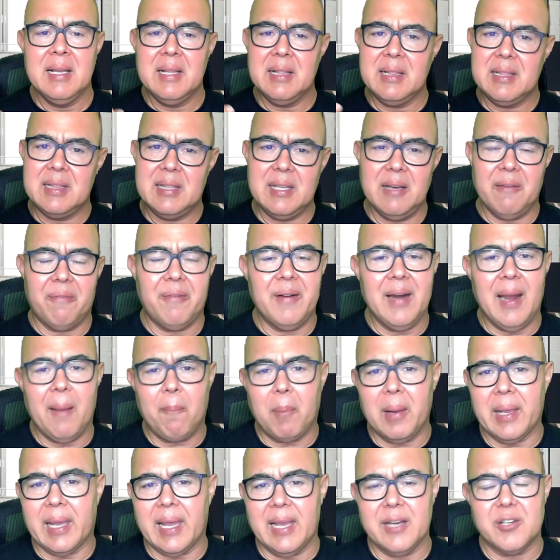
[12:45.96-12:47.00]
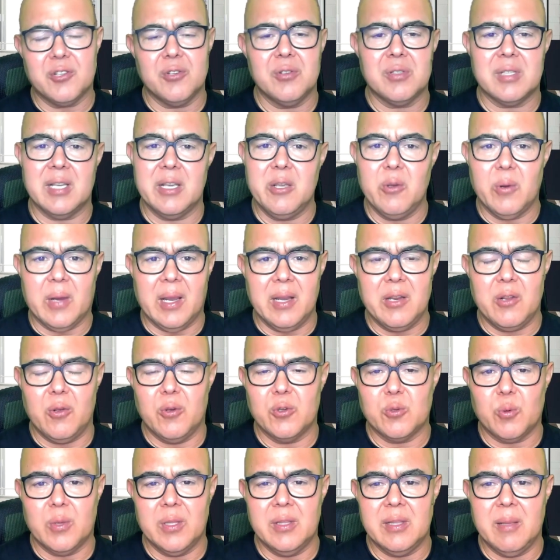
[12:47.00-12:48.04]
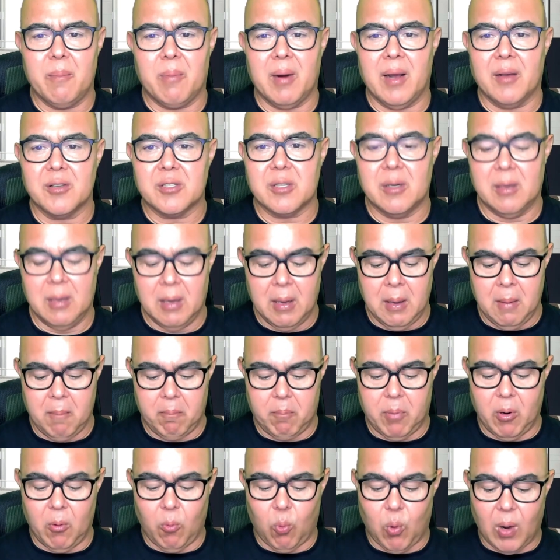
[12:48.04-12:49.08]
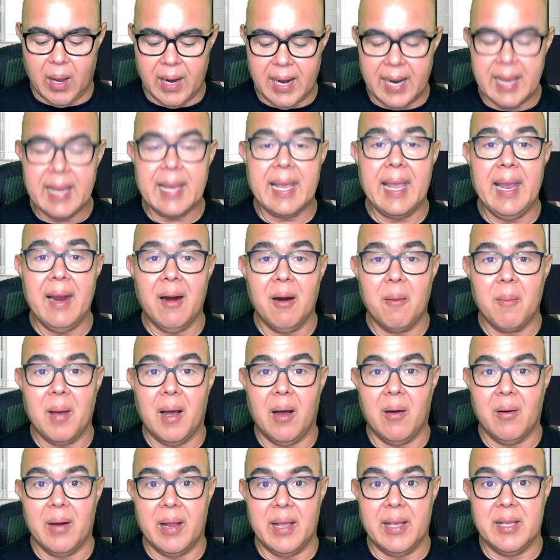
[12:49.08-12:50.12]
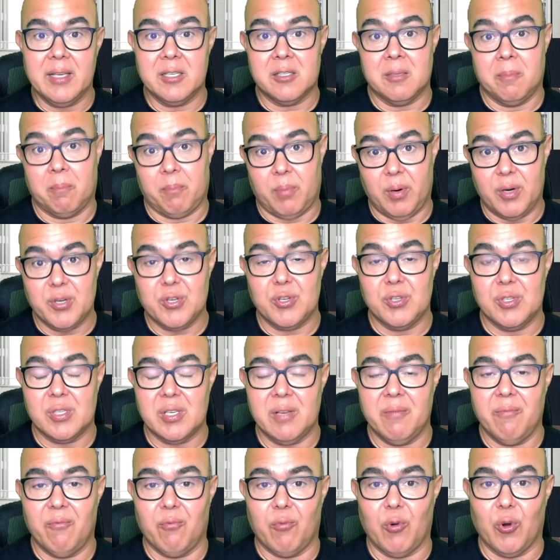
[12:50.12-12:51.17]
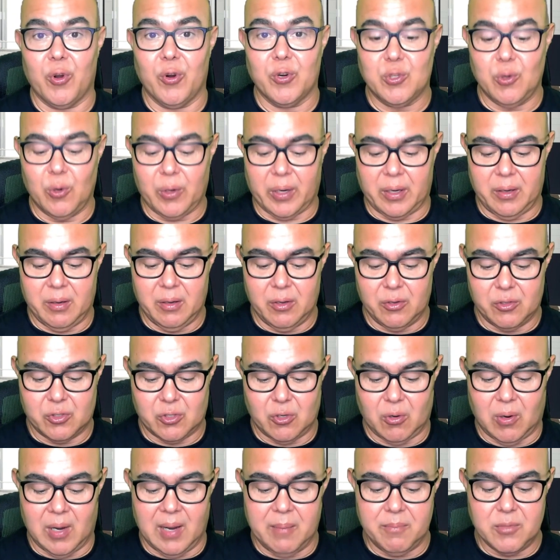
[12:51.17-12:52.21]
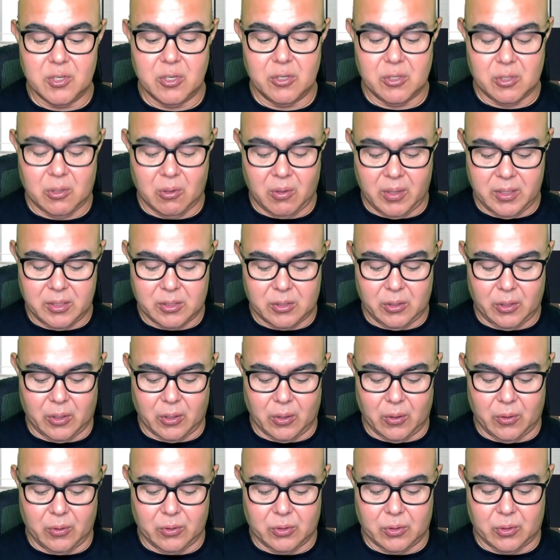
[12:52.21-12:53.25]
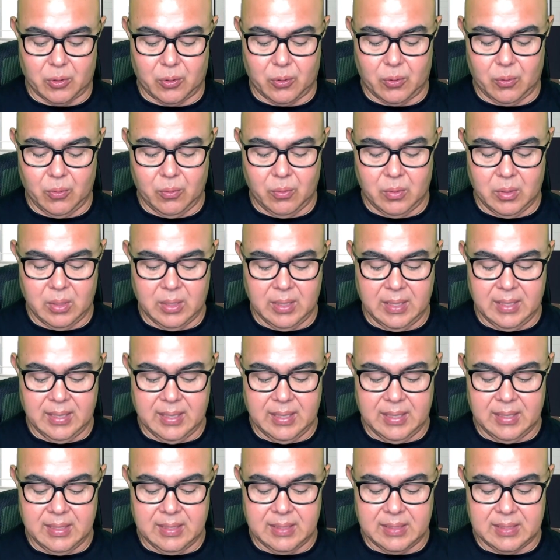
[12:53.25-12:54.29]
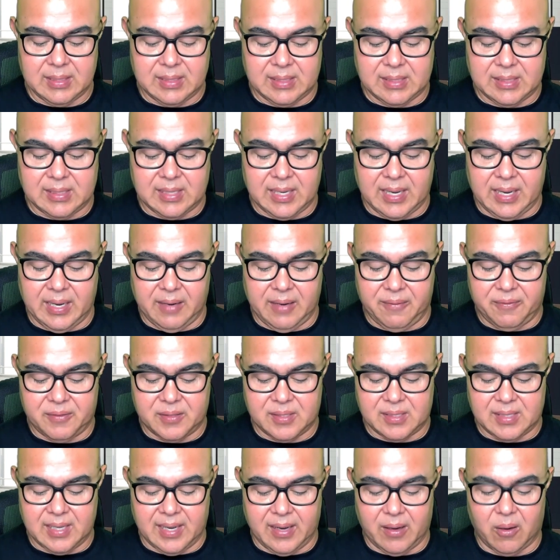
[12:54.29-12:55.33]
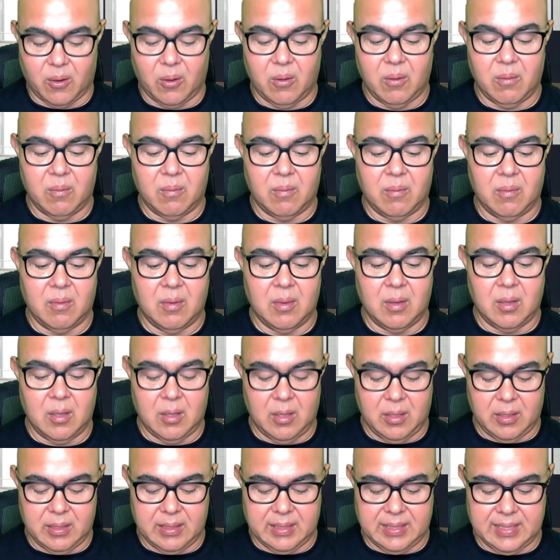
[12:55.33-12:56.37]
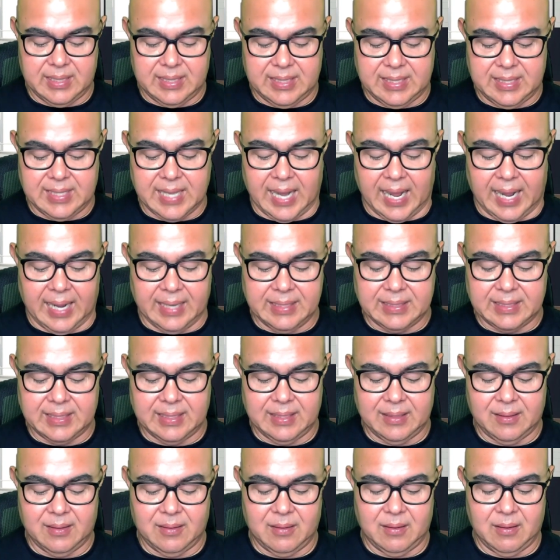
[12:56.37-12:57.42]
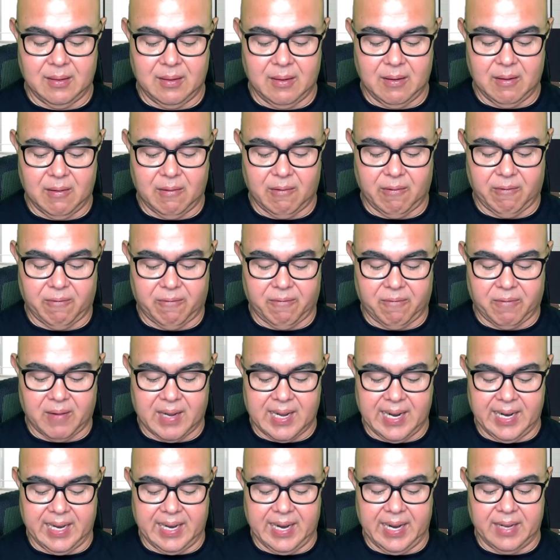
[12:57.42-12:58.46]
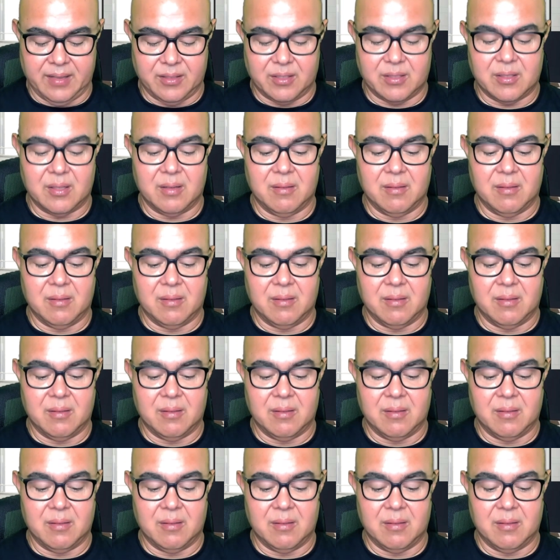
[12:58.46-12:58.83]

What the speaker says: different applications that you can use within the browser. But what I care about is purchasing VOYR token. So I'm just going to go to safesale.finance.